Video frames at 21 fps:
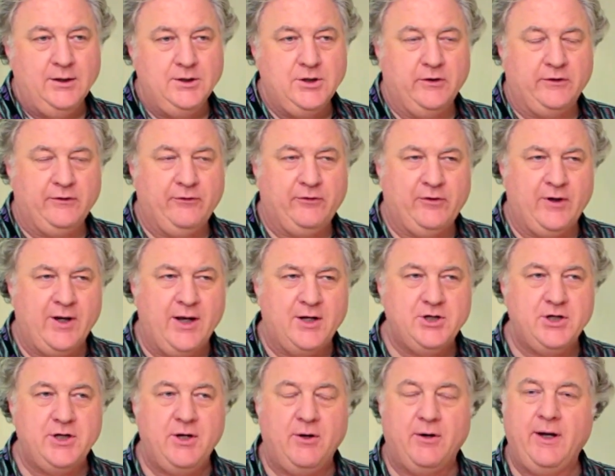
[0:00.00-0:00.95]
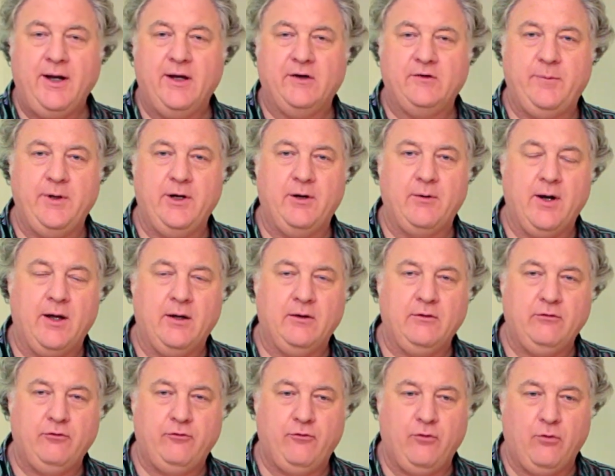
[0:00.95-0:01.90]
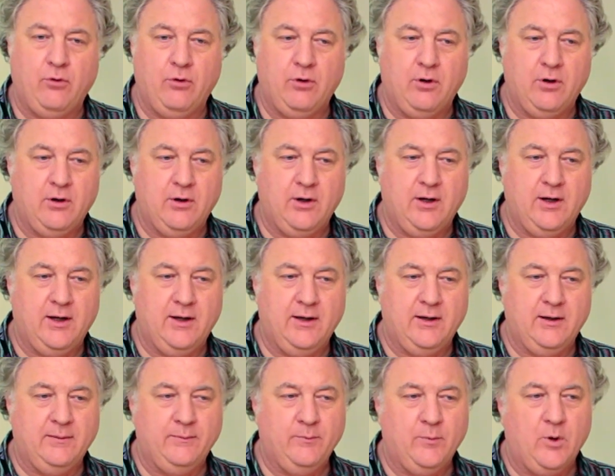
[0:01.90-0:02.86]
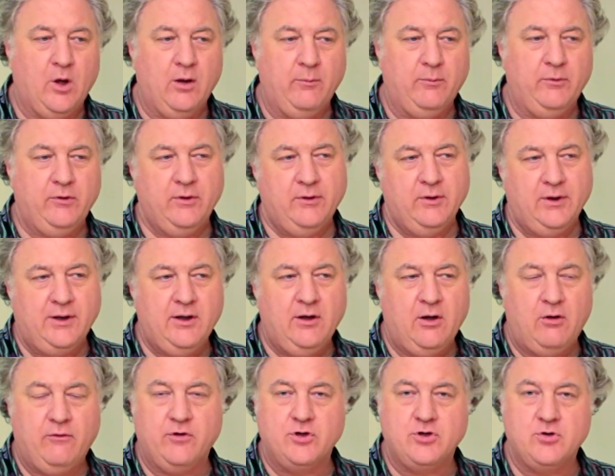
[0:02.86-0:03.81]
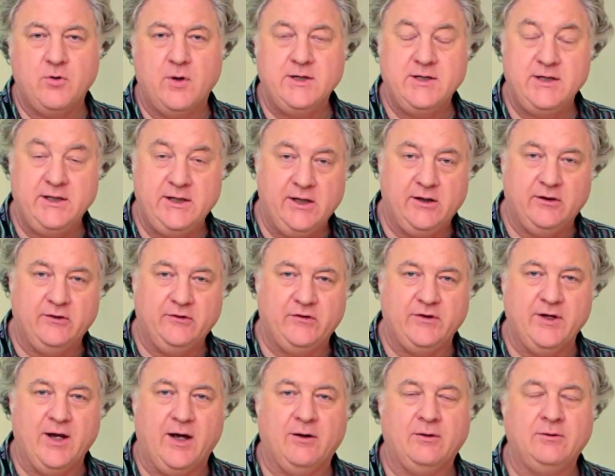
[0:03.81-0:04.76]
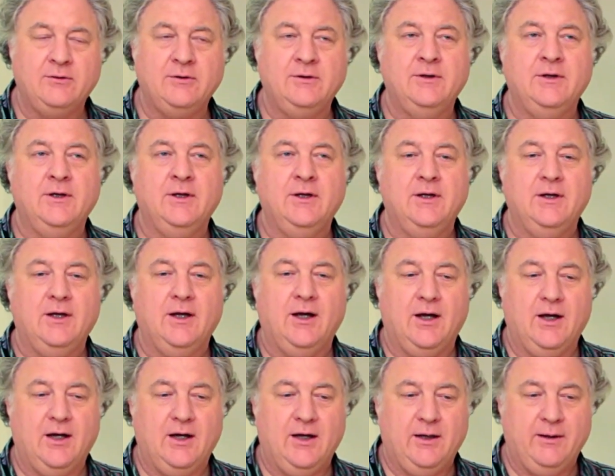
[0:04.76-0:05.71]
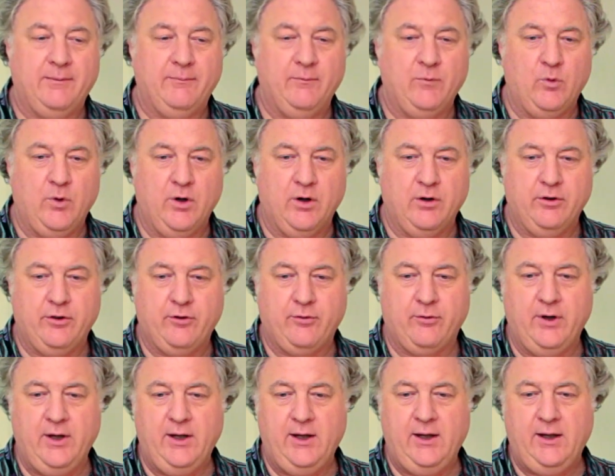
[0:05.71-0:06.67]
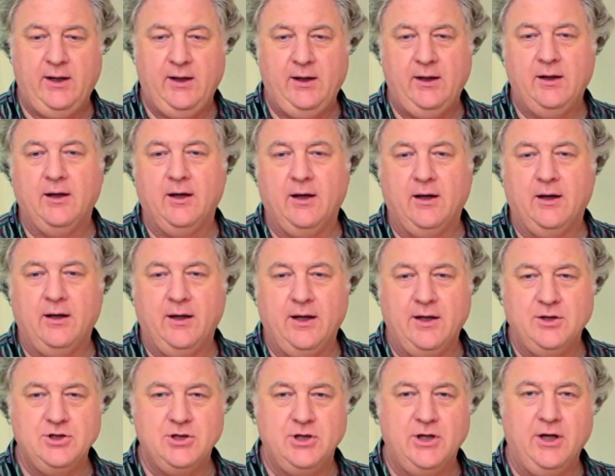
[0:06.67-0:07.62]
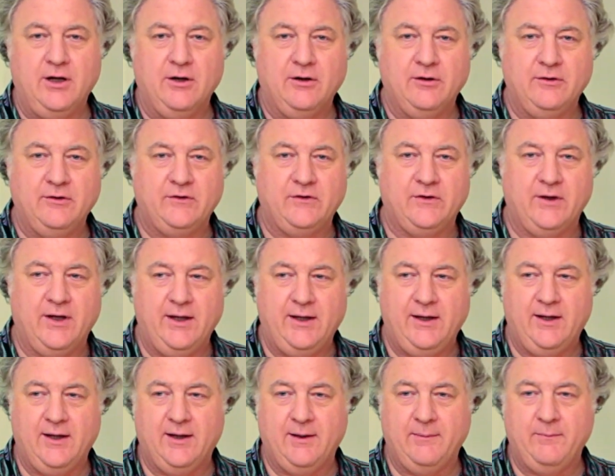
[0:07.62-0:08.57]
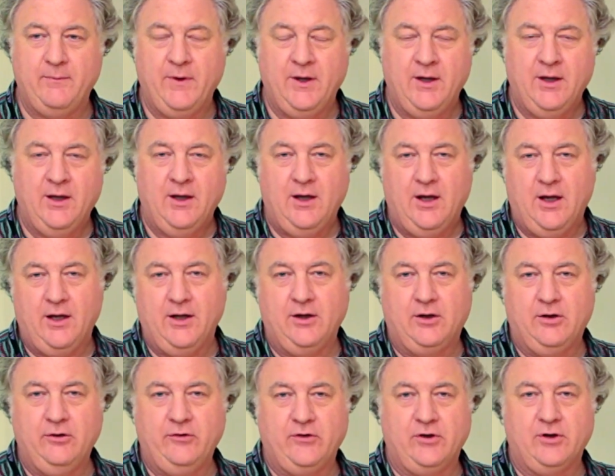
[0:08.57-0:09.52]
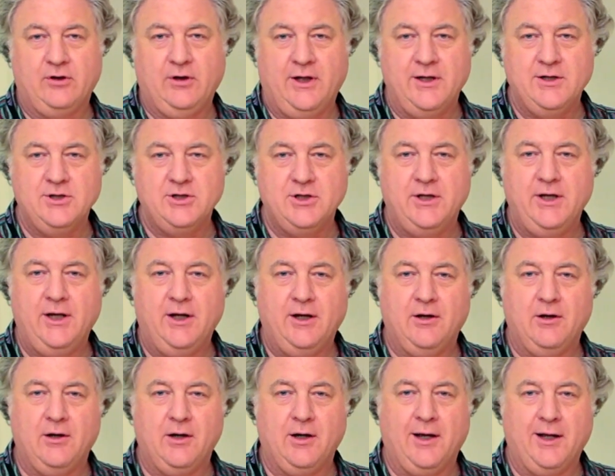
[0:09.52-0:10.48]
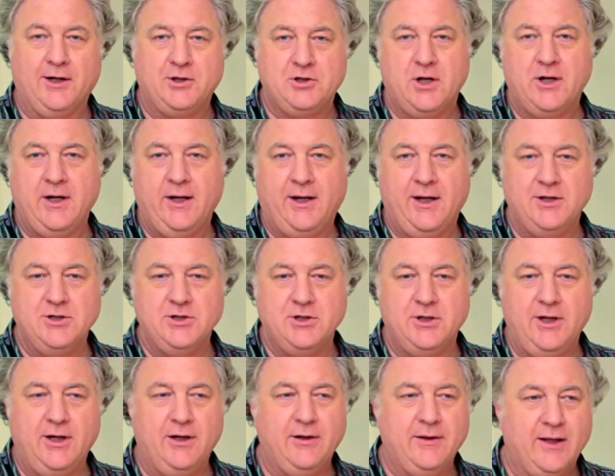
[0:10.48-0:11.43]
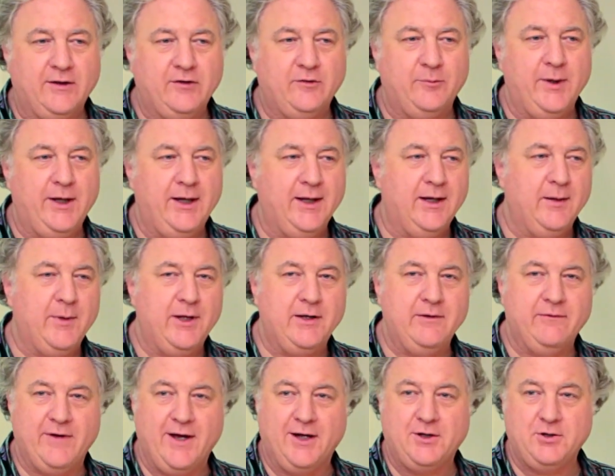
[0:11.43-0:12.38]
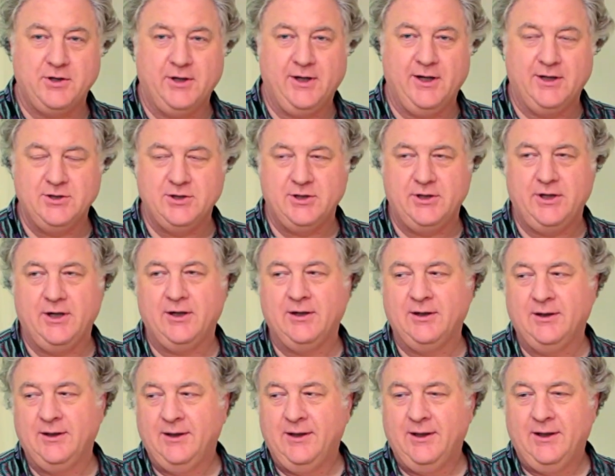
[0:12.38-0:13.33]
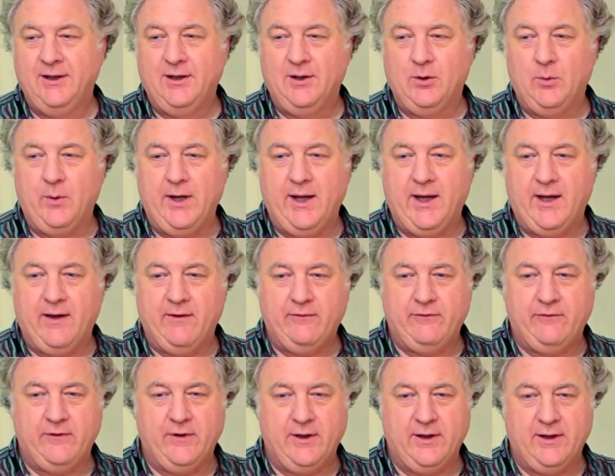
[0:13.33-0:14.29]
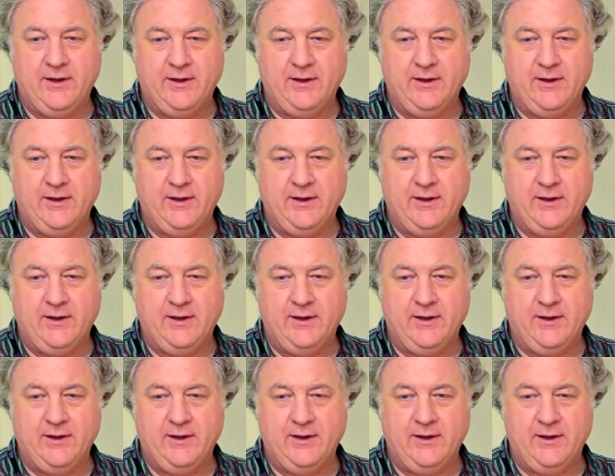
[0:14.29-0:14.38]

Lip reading: Josephson Engineering has been around for a little over 20 years now. We're three engineers, an acoustical engineer, an electronic engineer, that's me, and a manufacturing engineer. We have